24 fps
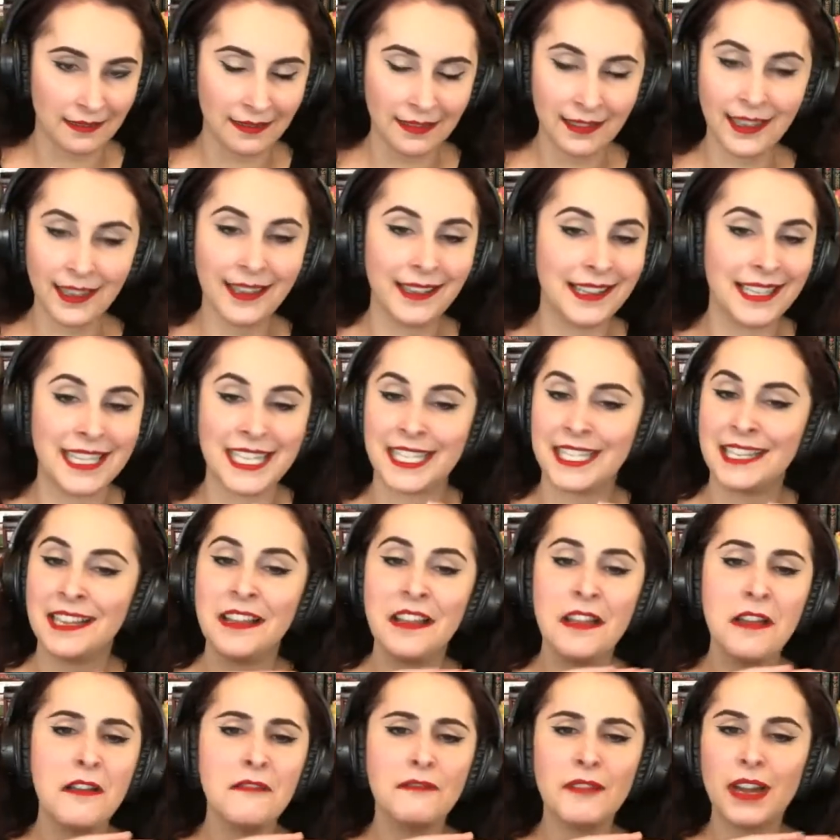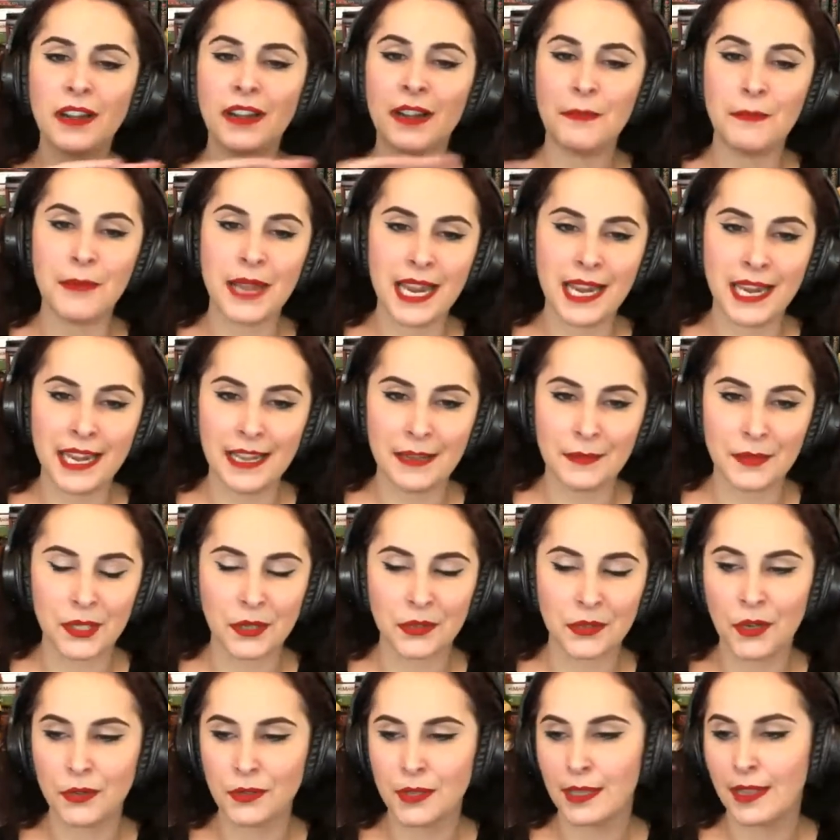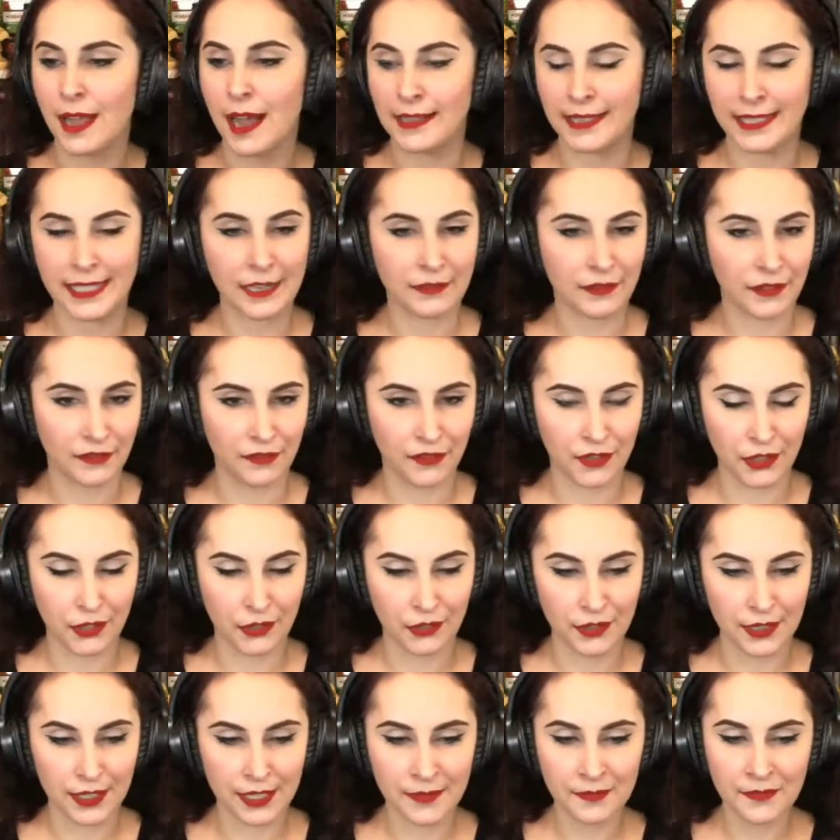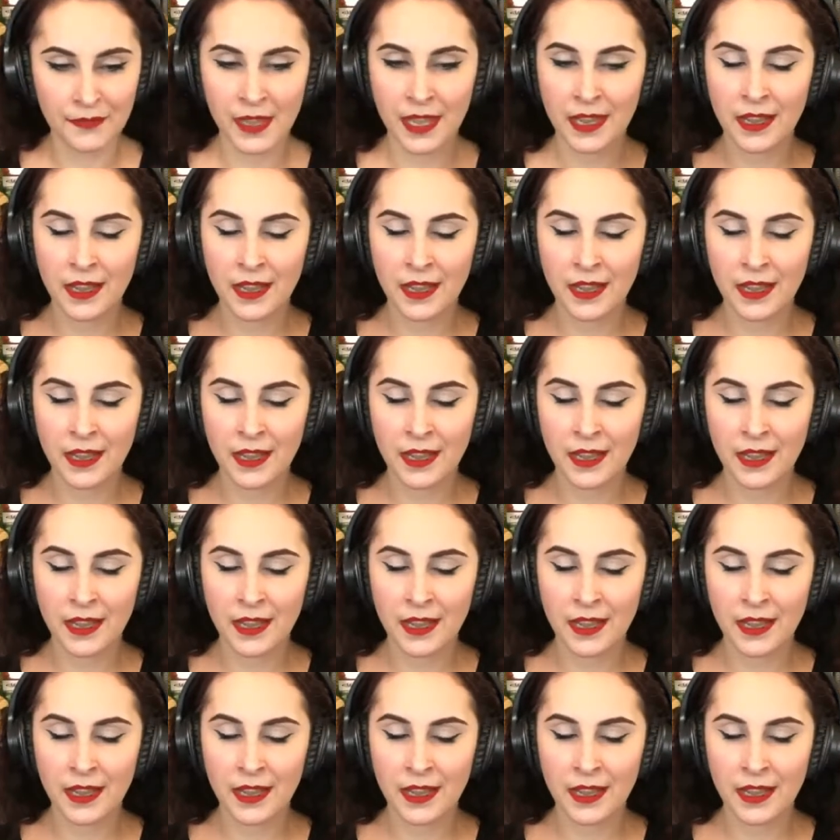It's just very medium, so it goes with lots of different foods.